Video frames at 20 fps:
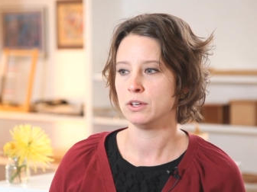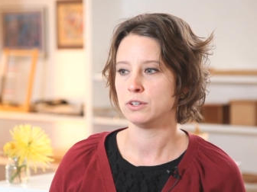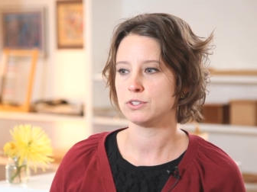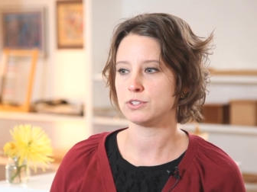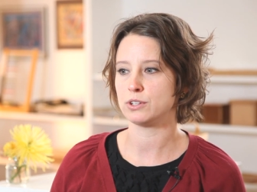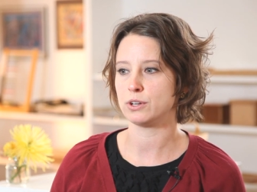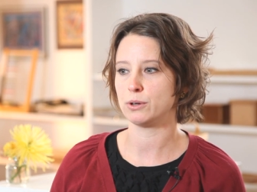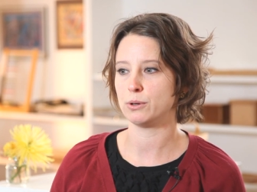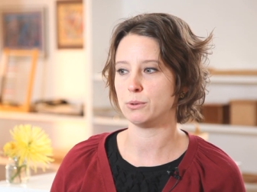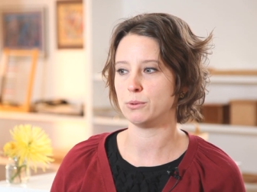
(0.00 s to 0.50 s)

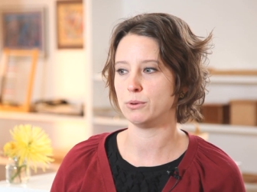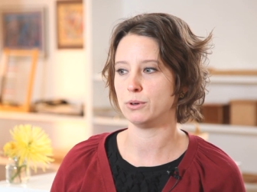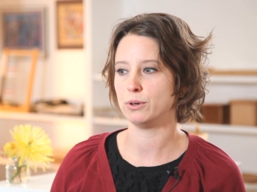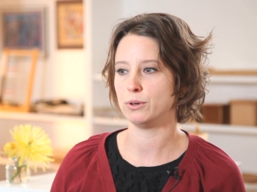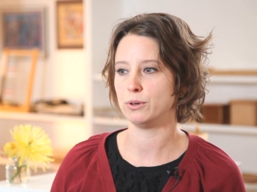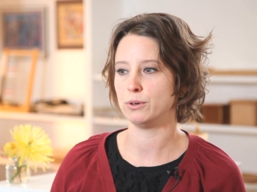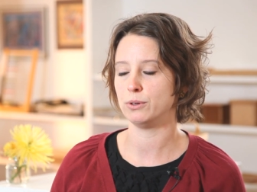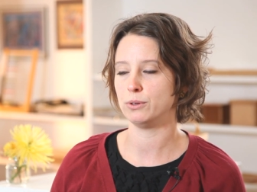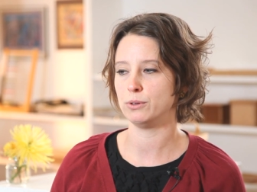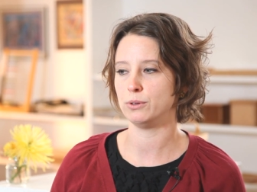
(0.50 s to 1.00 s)
So
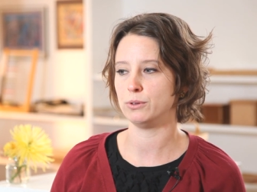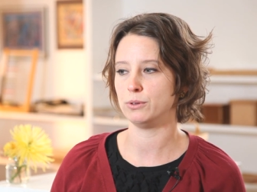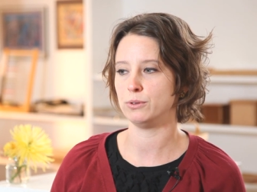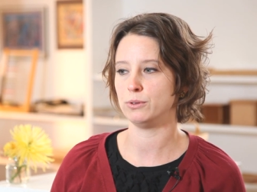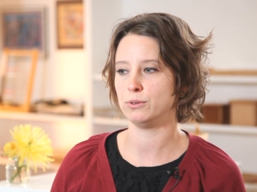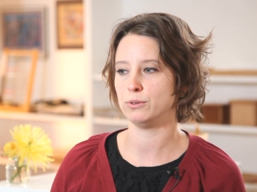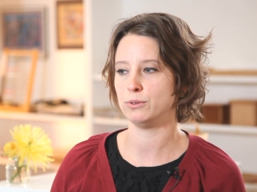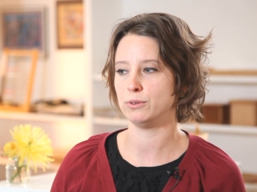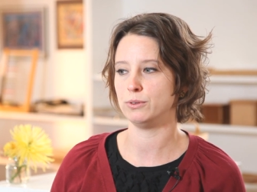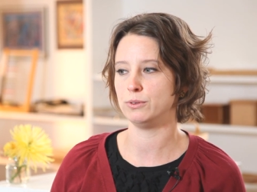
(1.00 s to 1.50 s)

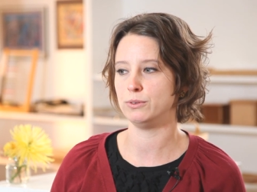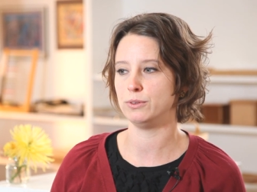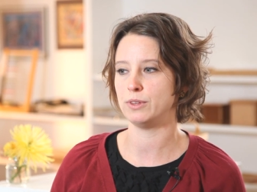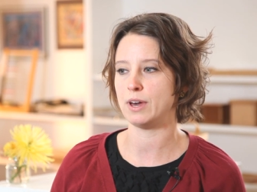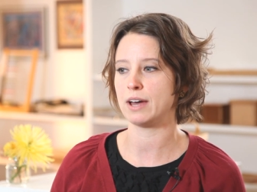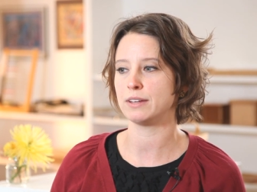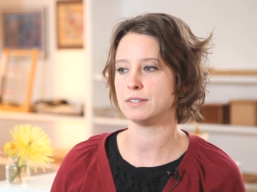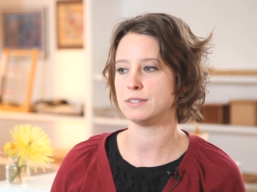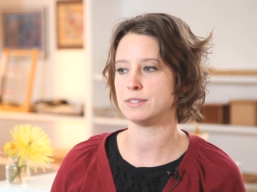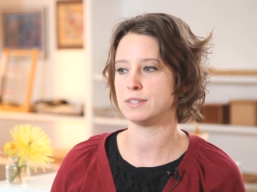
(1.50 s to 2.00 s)

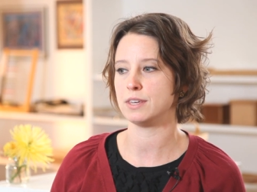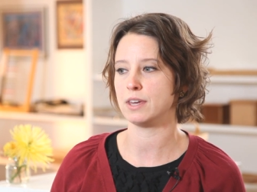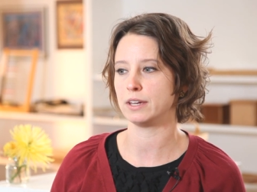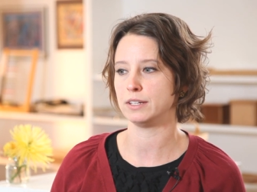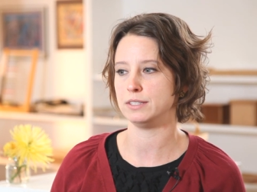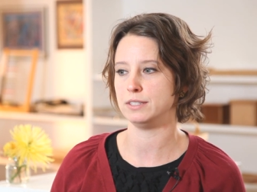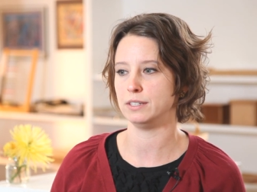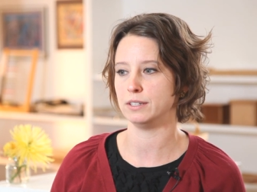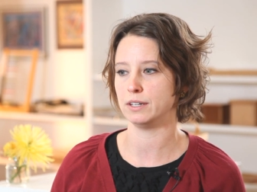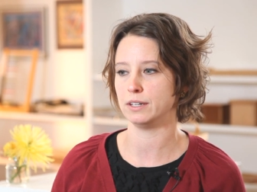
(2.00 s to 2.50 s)
that's the
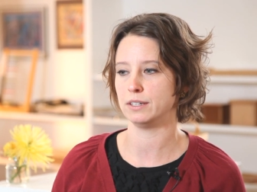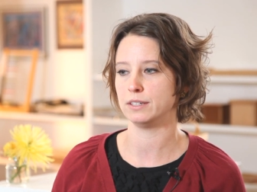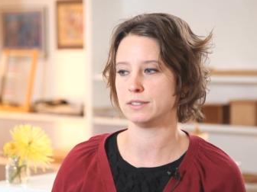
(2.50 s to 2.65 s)
idea.